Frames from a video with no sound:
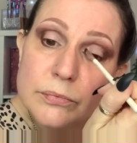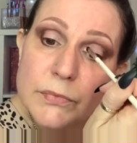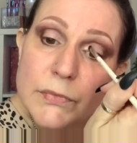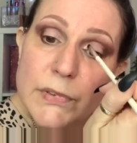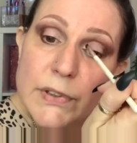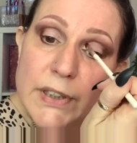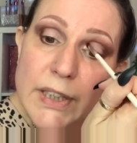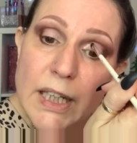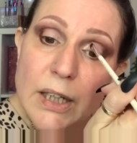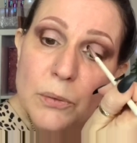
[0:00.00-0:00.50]

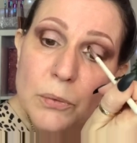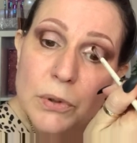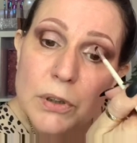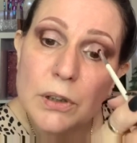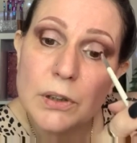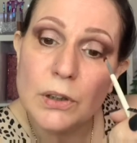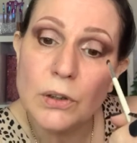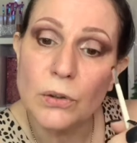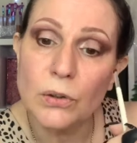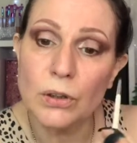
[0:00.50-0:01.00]
That would
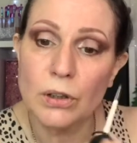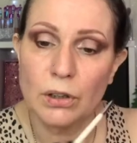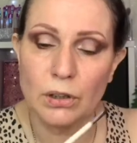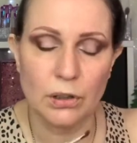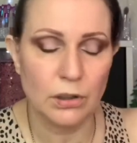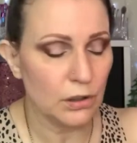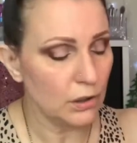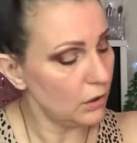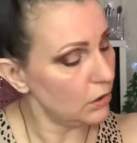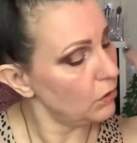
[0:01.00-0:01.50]
look
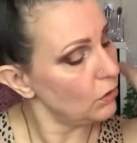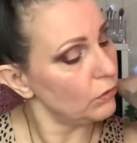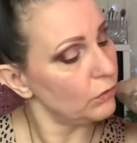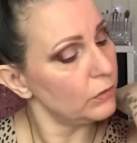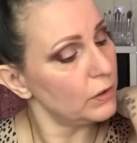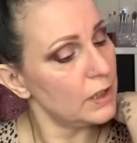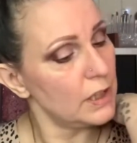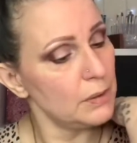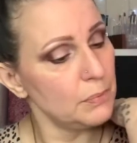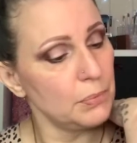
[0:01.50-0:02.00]

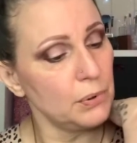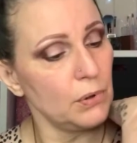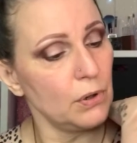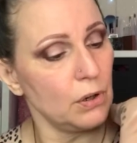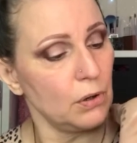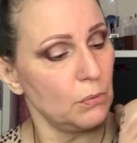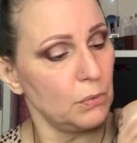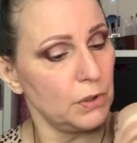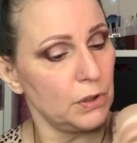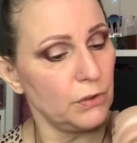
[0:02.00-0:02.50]
lovely put
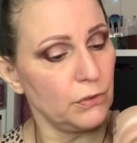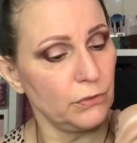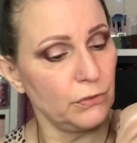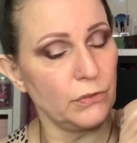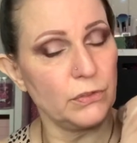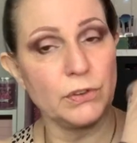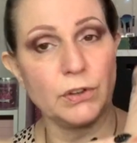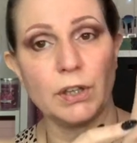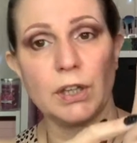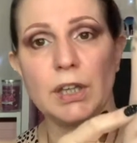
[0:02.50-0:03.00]
on with
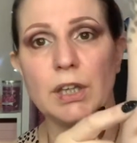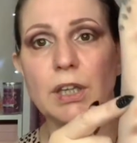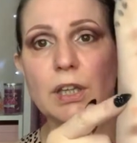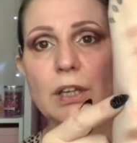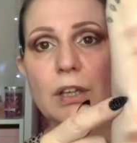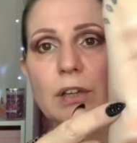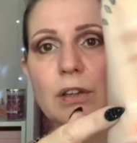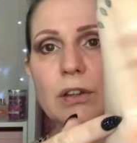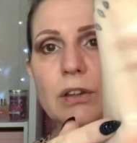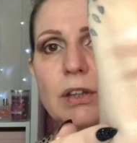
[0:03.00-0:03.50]

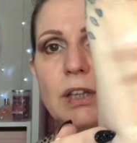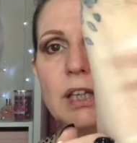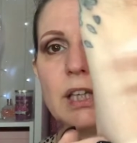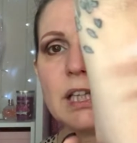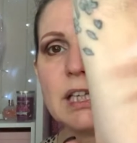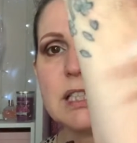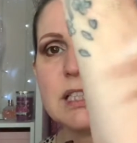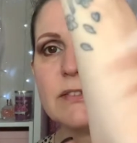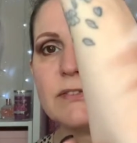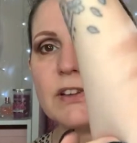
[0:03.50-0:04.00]
the
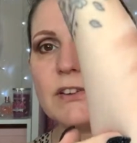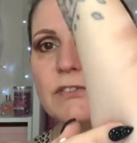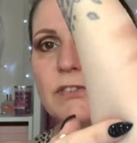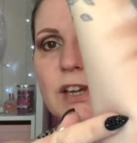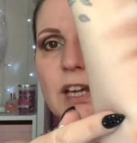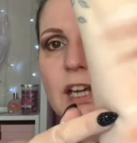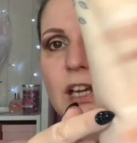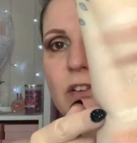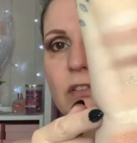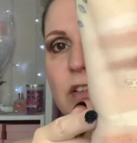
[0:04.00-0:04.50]
heat of your
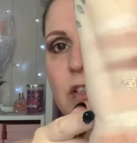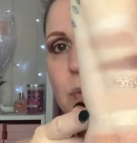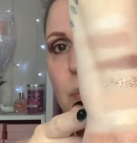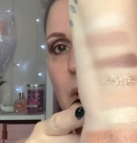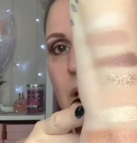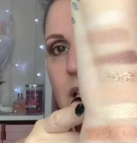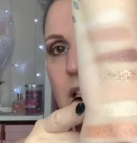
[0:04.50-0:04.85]
finger as well.